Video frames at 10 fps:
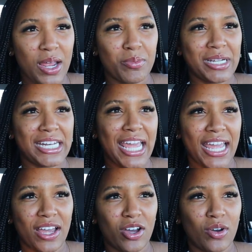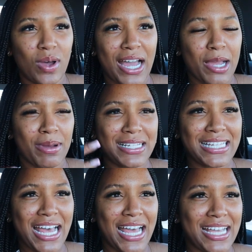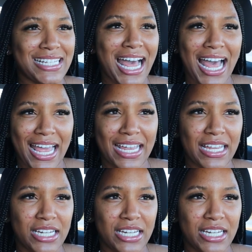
but now I come outside, it's hot.